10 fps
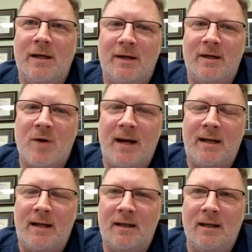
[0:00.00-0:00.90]
and dry
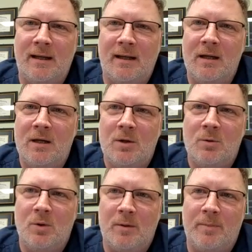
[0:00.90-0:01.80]
needling
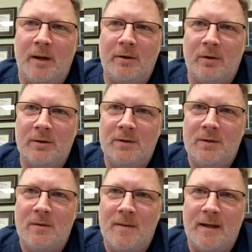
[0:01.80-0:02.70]
were bundled
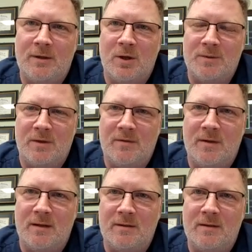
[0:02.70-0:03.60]
in terms of
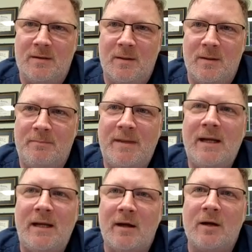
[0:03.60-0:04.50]
the
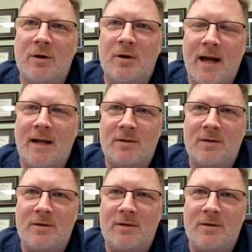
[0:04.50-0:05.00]
meaning under that